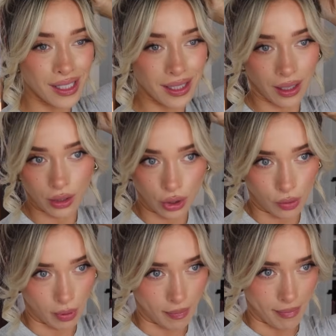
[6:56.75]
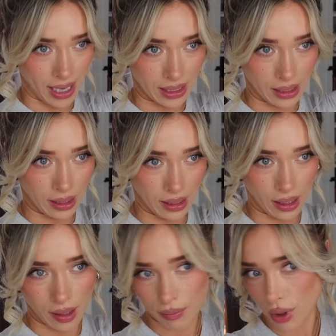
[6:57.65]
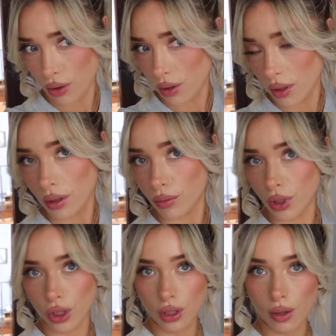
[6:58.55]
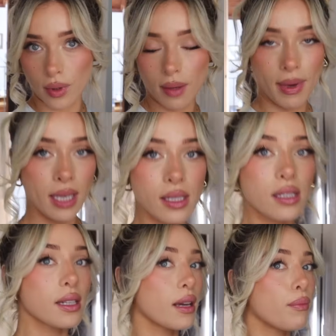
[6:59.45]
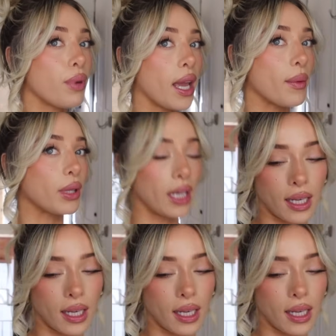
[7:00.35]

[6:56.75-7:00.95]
just like a super messy updo, so we just go with the mess. It's like Pamela